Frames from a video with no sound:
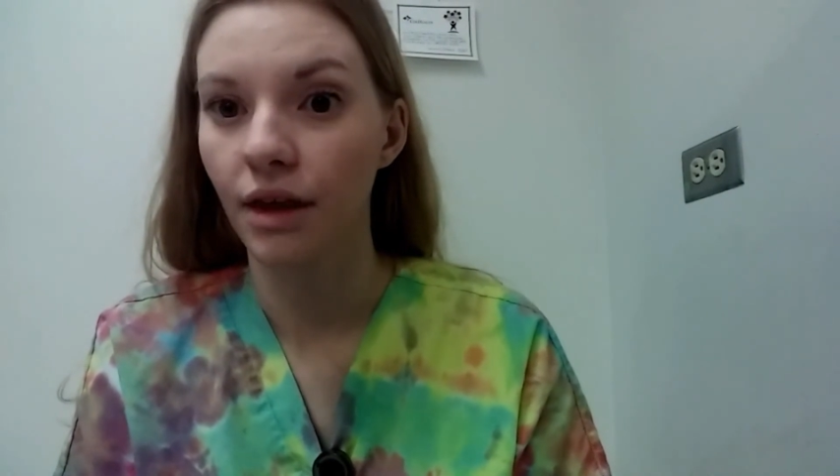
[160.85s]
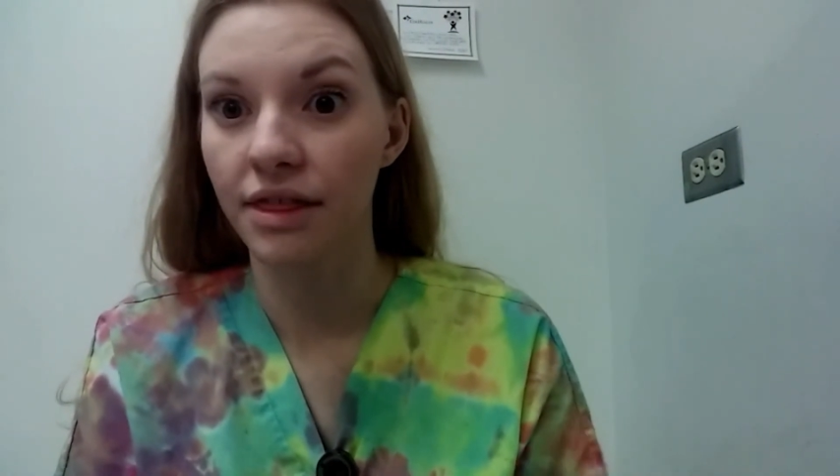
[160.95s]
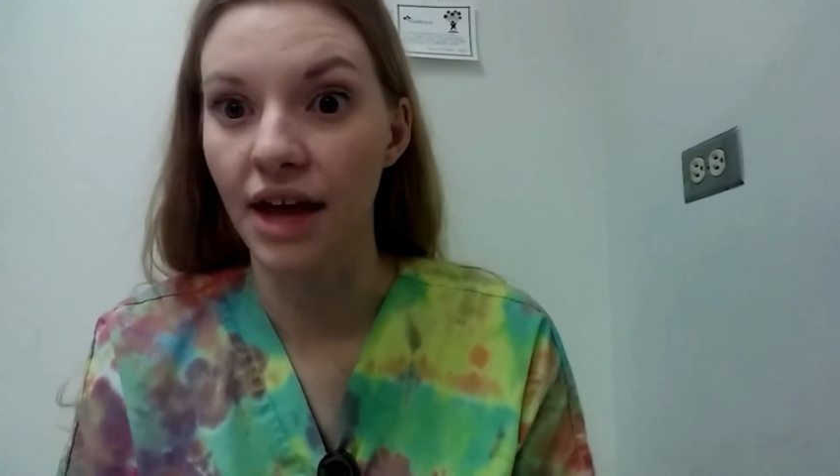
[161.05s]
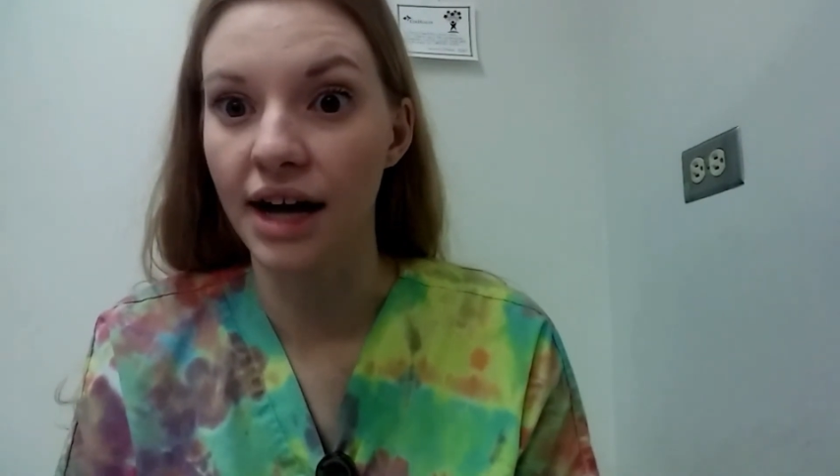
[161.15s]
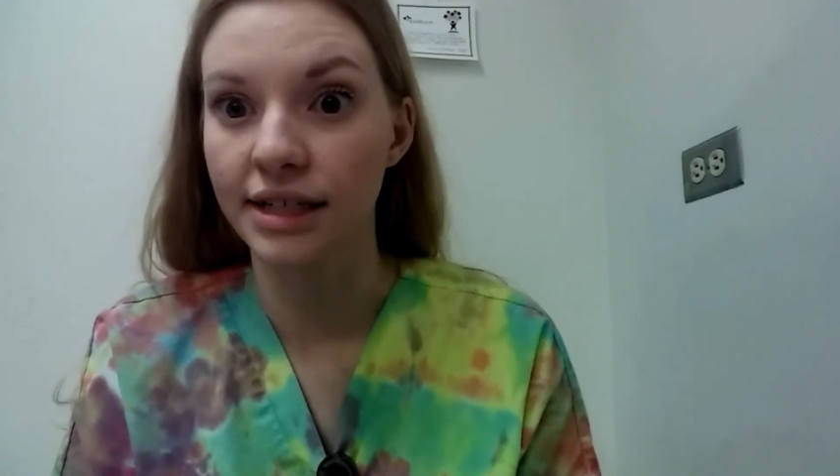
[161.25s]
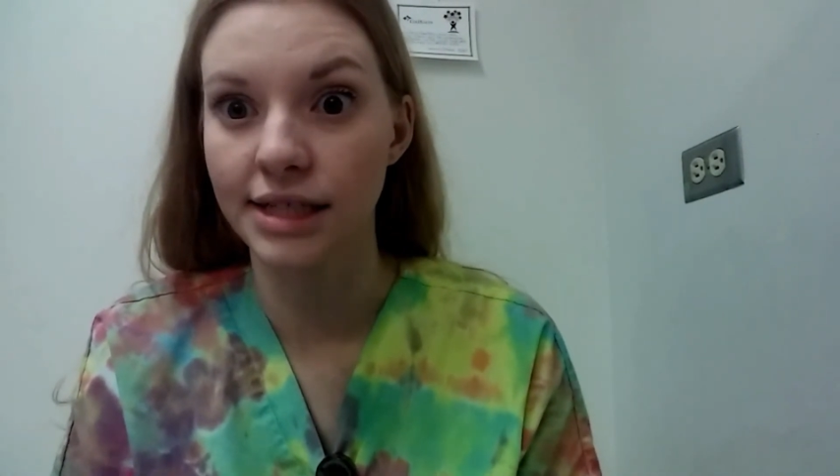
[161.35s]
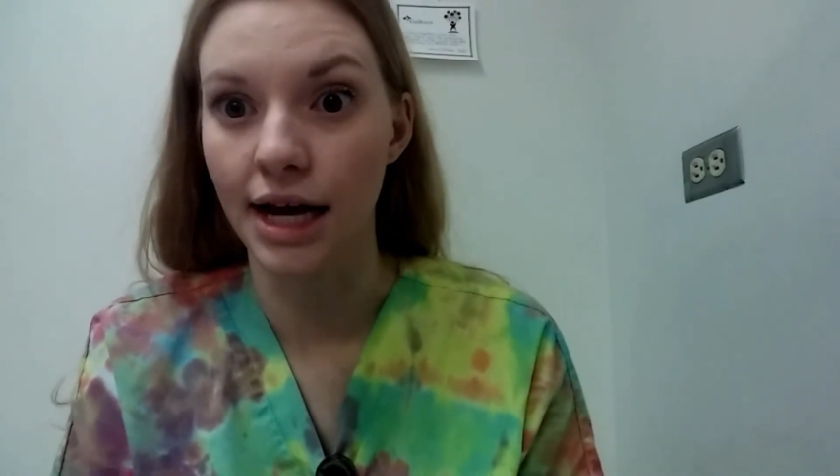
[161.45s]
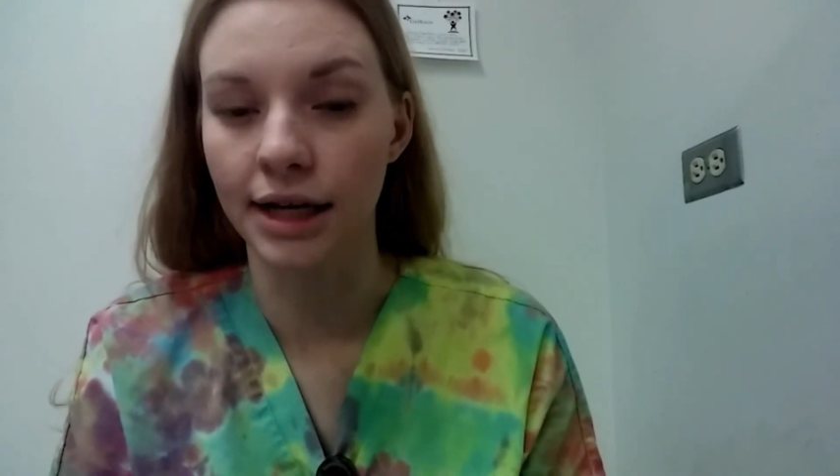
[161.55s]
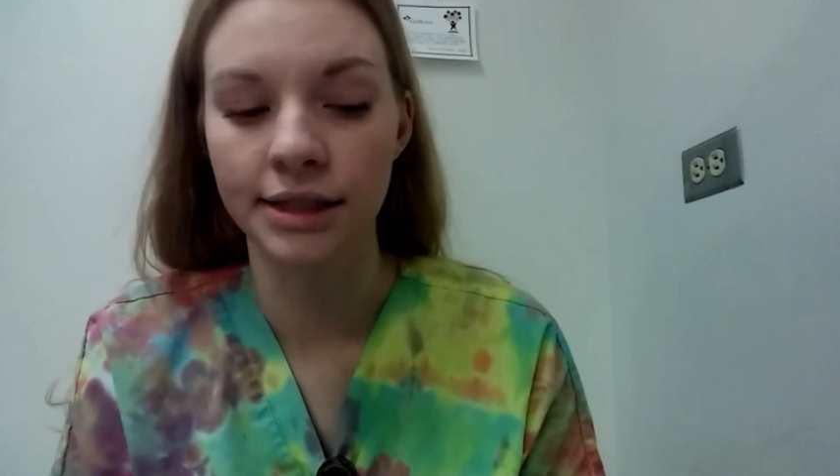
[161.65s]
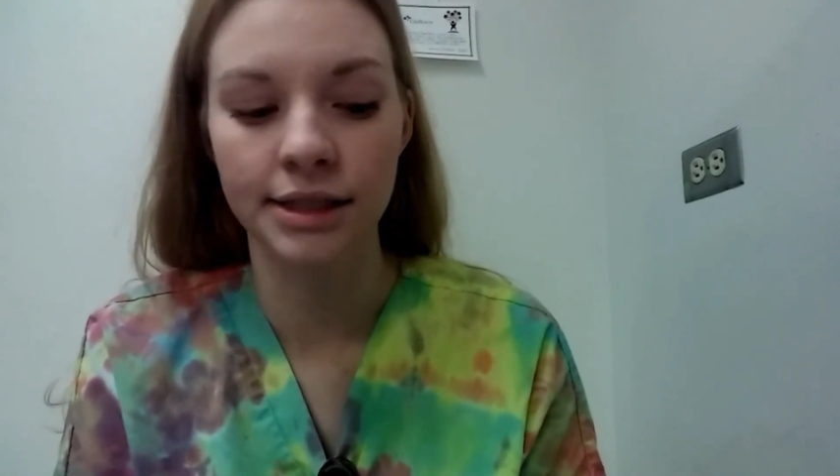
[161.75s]
that
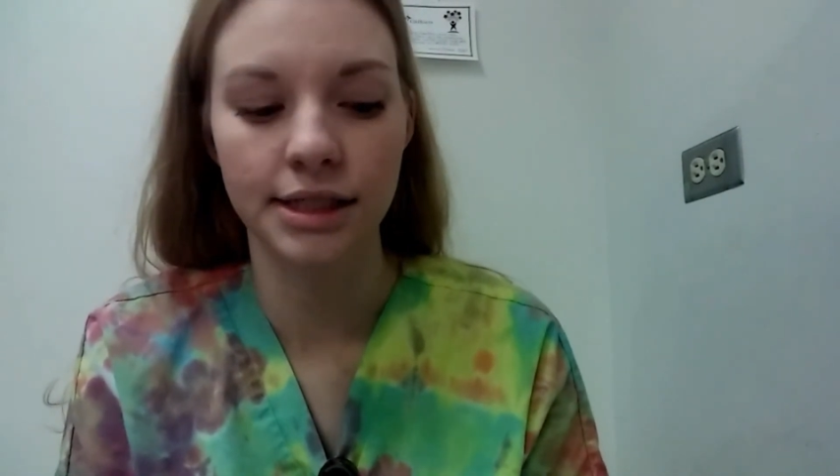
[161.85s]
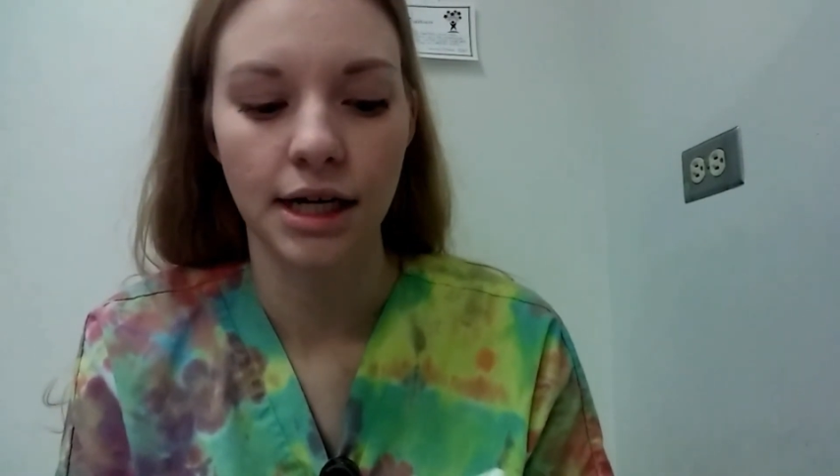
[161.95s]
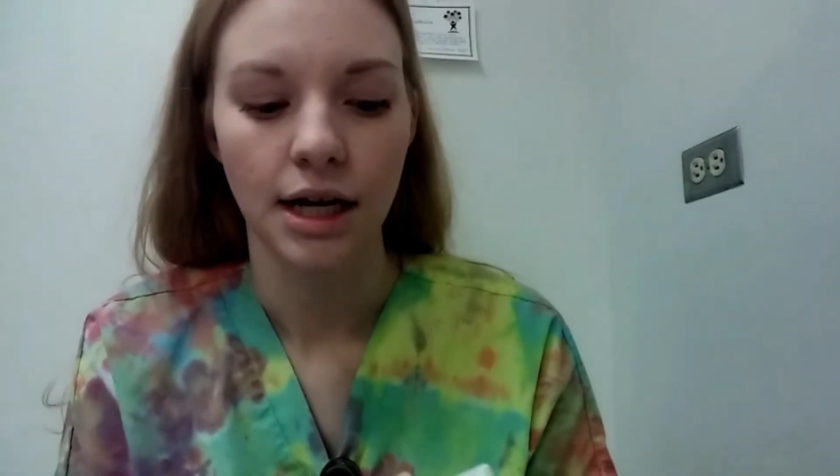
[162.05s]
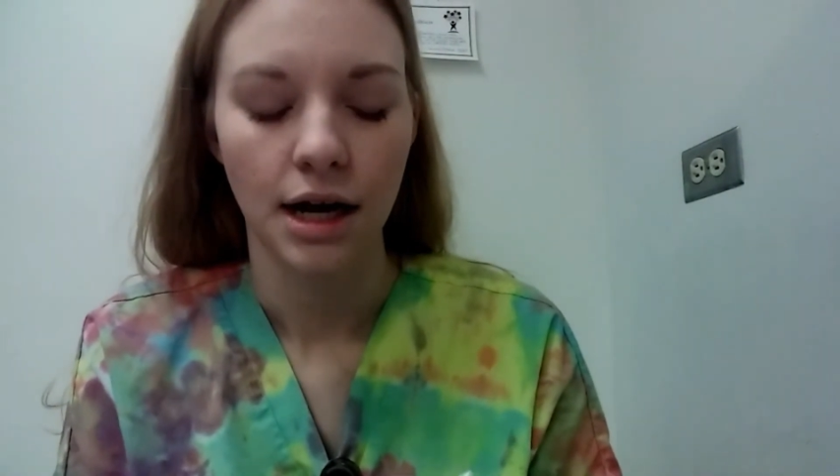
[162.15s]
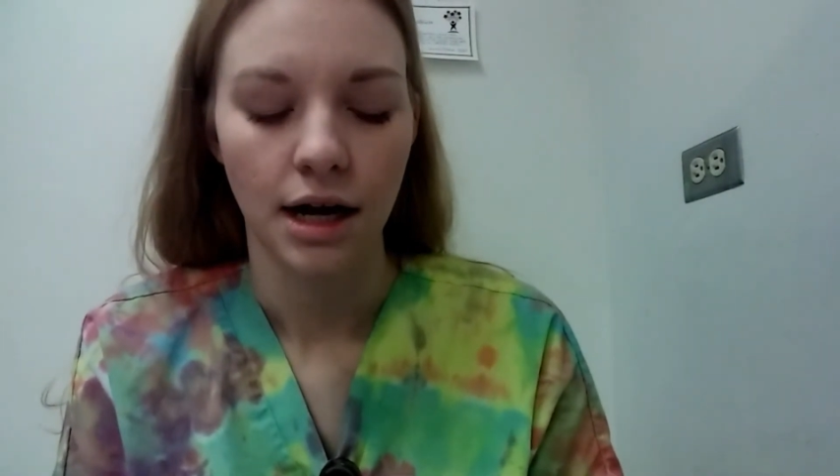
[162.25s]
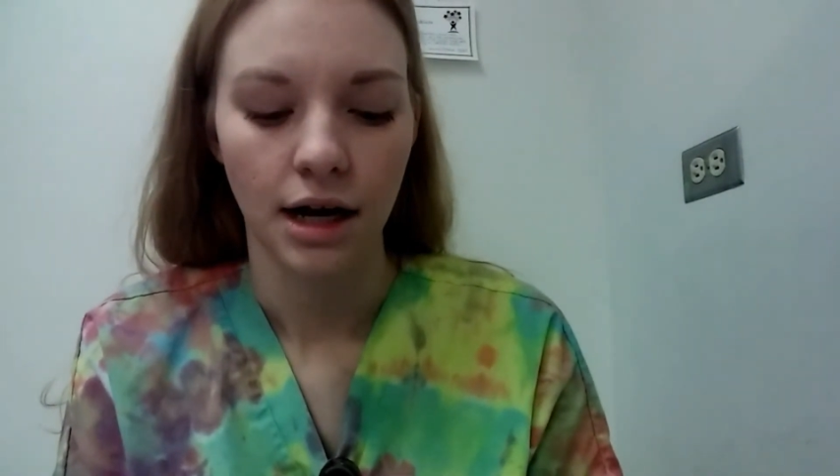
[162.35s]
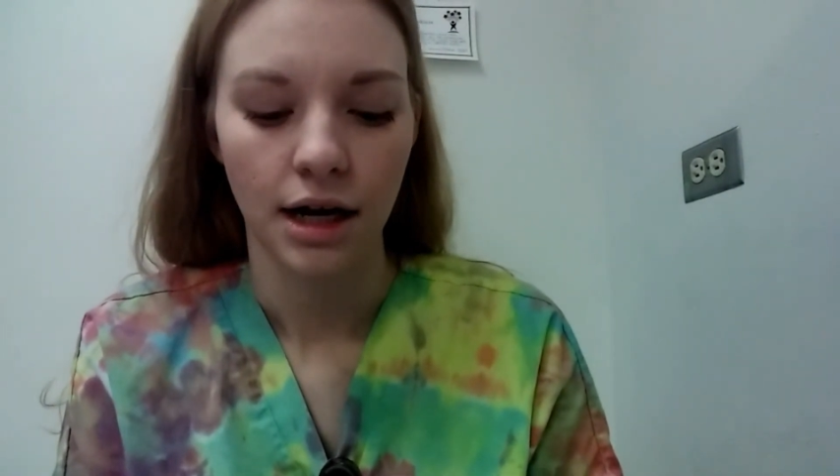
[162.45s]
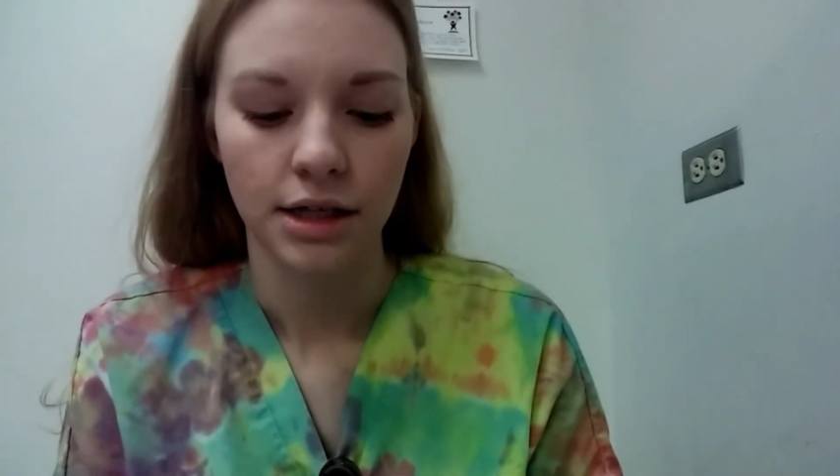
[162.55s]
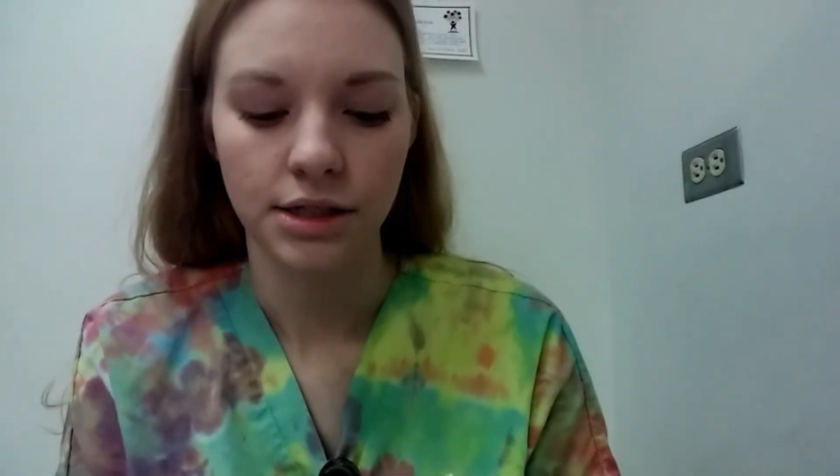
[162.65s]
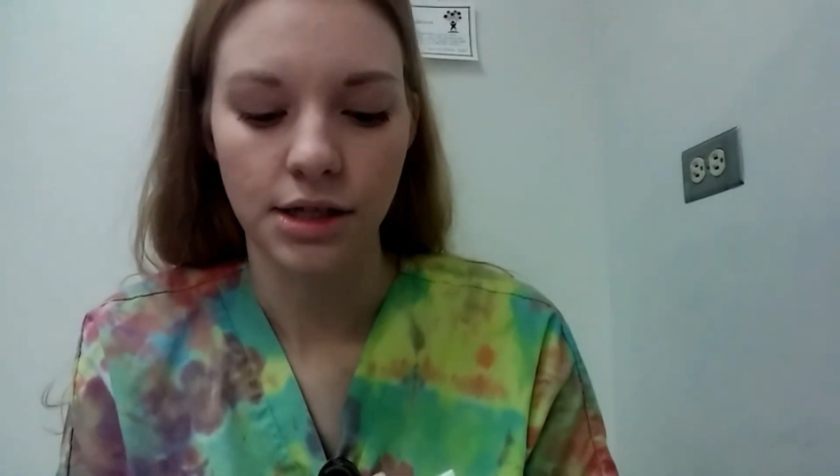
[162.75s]
test.
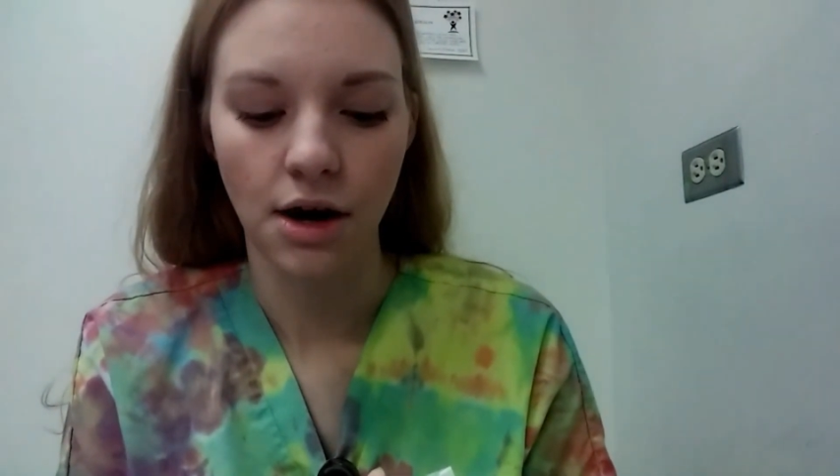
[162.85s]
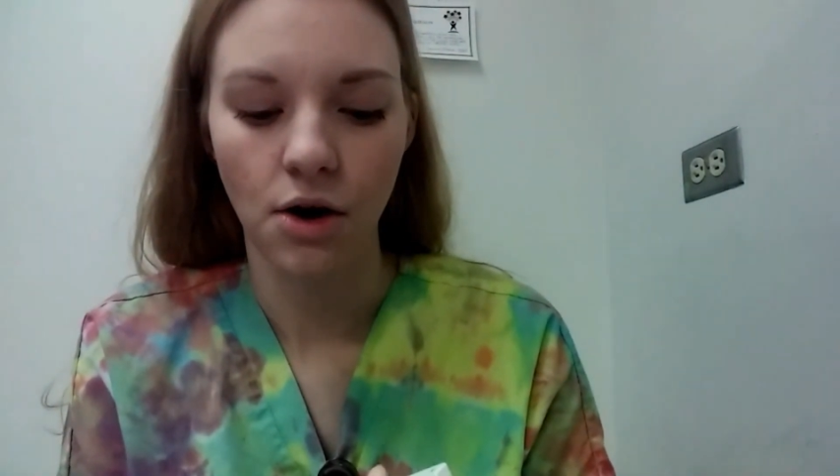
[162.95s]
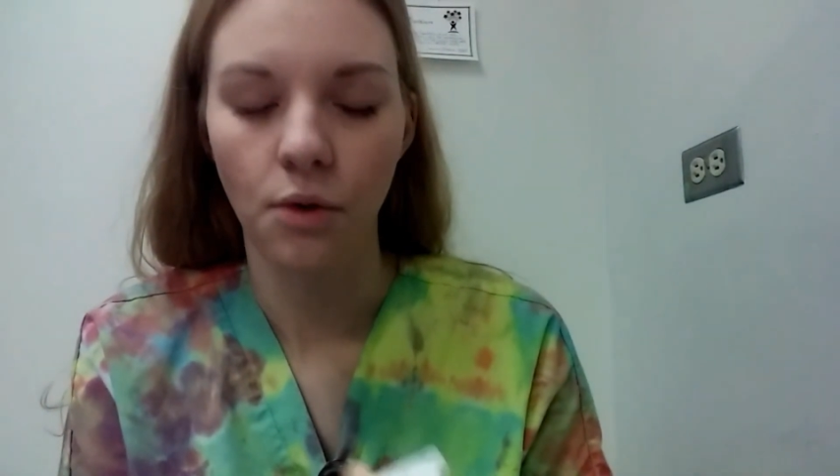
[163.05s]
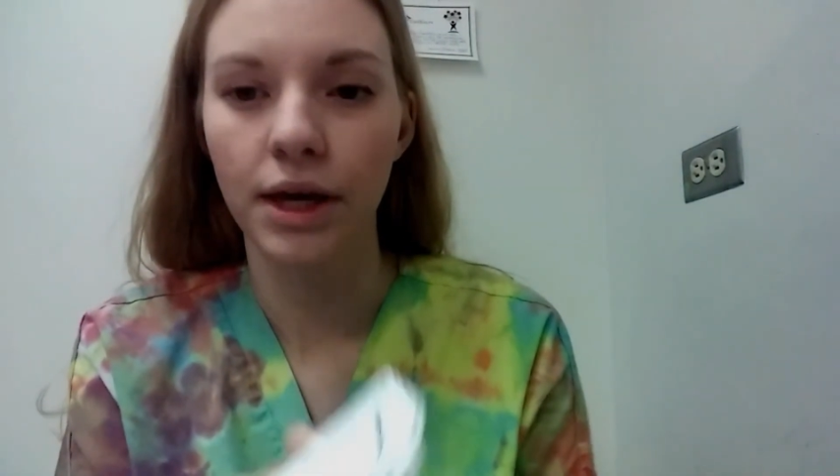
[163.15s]
So